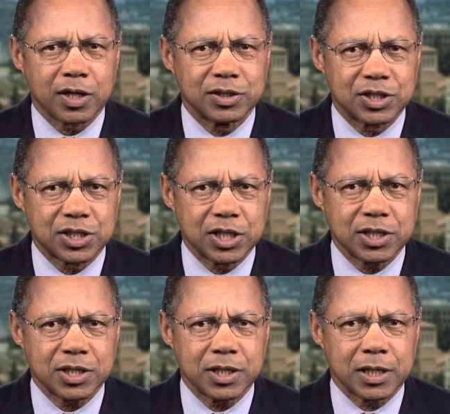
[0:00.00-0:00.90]

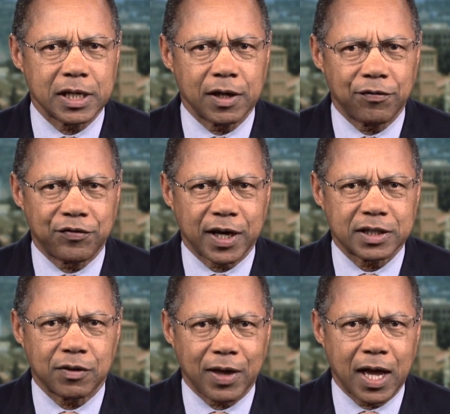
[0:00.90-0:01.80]
consistently
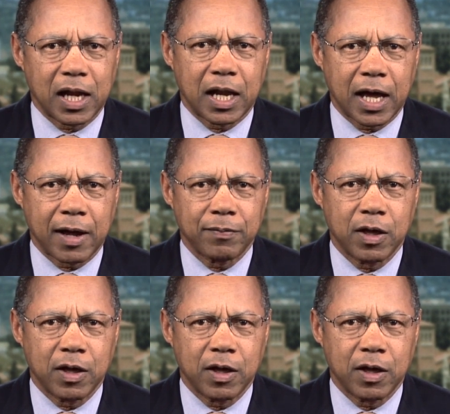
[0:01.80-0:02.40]
effective ally